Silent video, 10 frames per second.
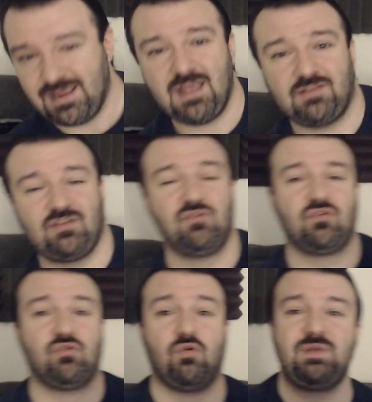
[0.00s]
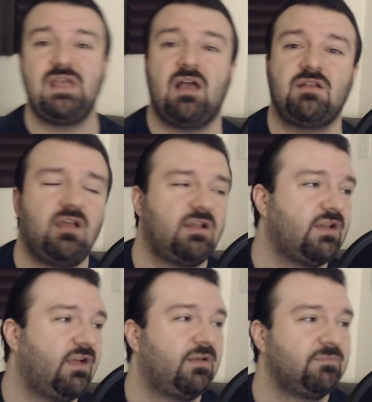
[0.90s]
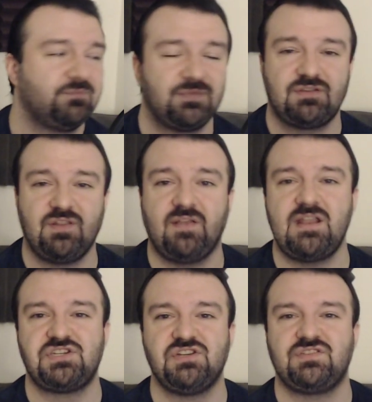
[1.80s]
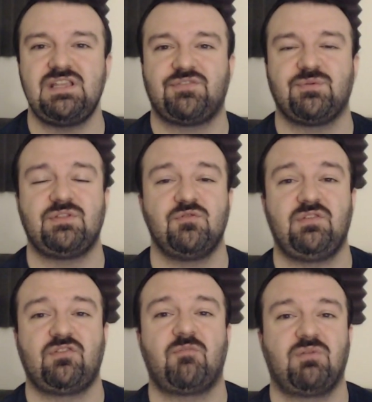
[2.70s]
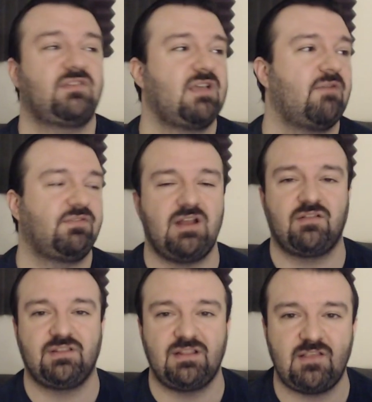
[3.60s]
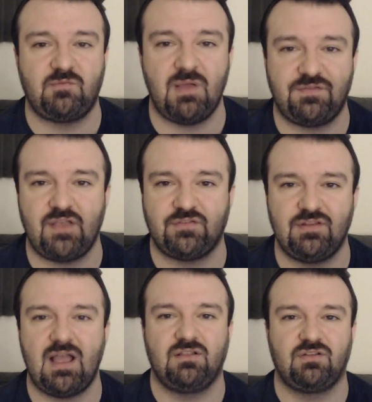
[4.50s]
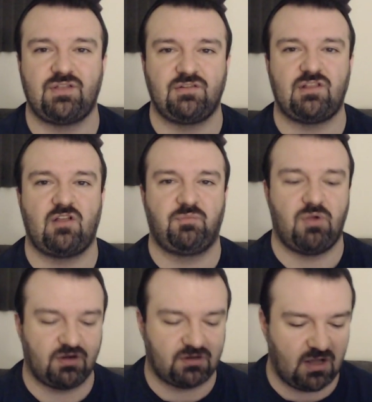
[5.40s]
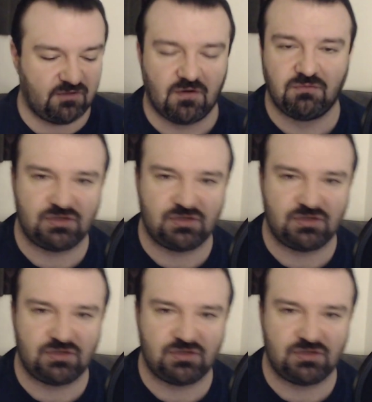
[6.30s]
yeah, so who, who will be on, on uh, next year's E3, the Ubisoft press conference announcing that they spent $1,000 on South Park uh, Phone